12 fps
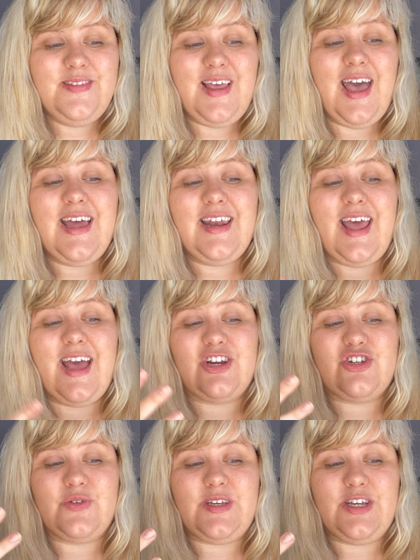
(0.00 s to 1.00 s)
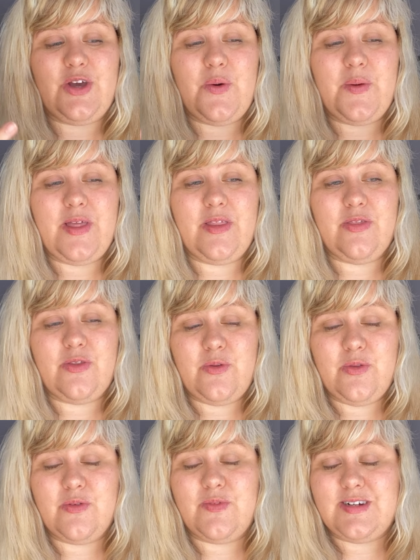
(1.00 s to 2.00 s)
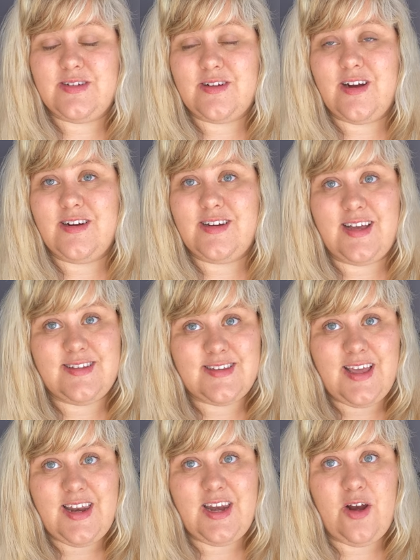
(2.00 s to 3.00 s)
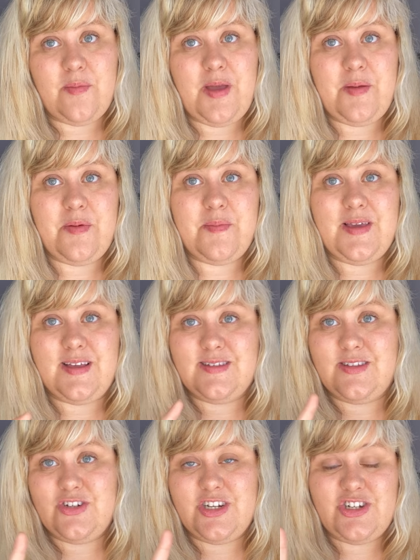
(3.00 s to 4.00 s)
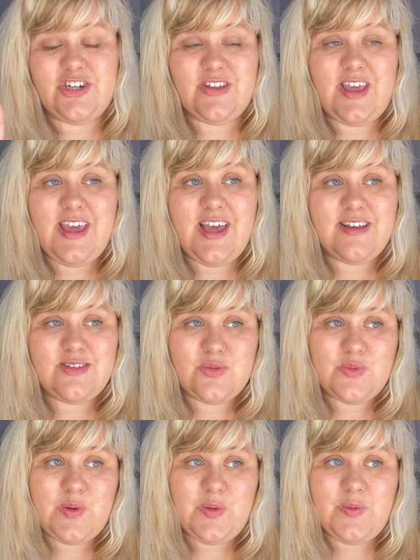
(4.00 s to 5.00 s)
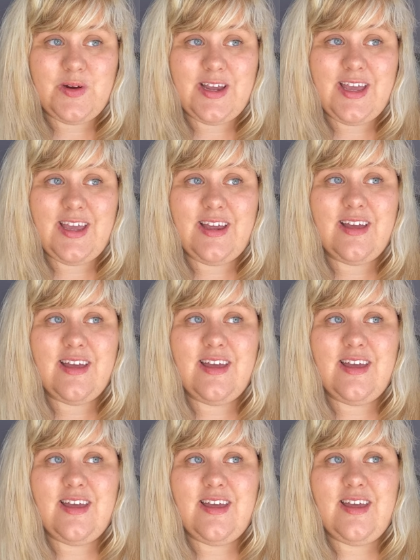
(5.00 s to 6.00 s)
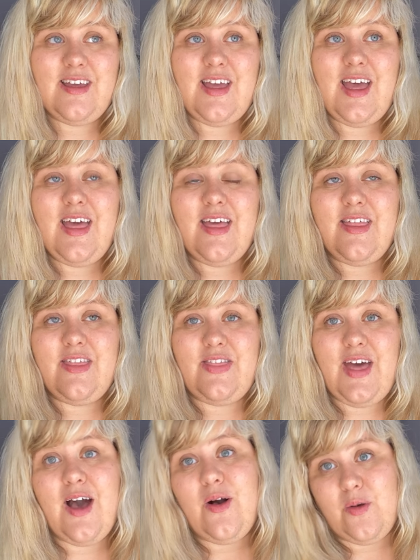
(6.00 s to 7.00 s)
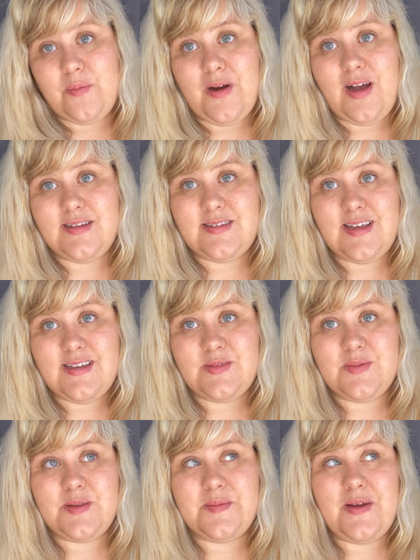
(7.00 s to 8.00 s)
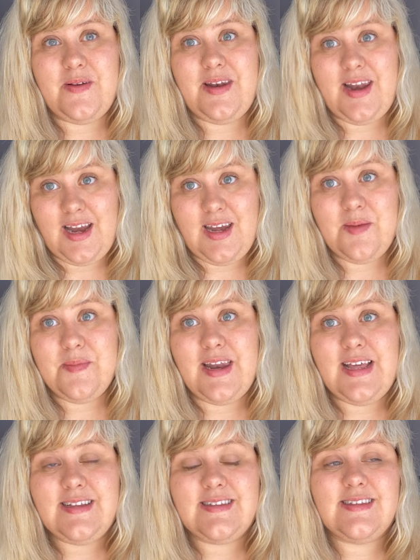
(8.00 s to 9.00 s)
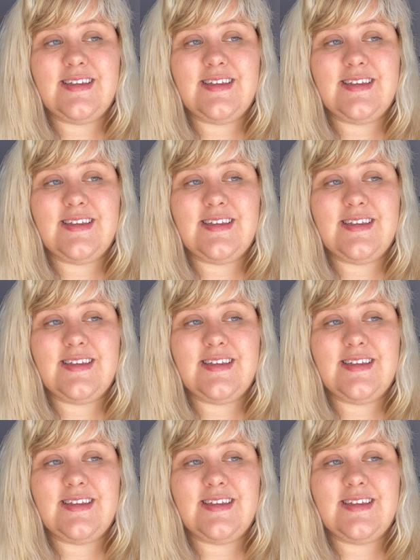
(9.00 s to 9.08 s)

and actually going to the rental car desk, getting our paper because their digital kiosks weren't working. That whole process was about 90 minutes.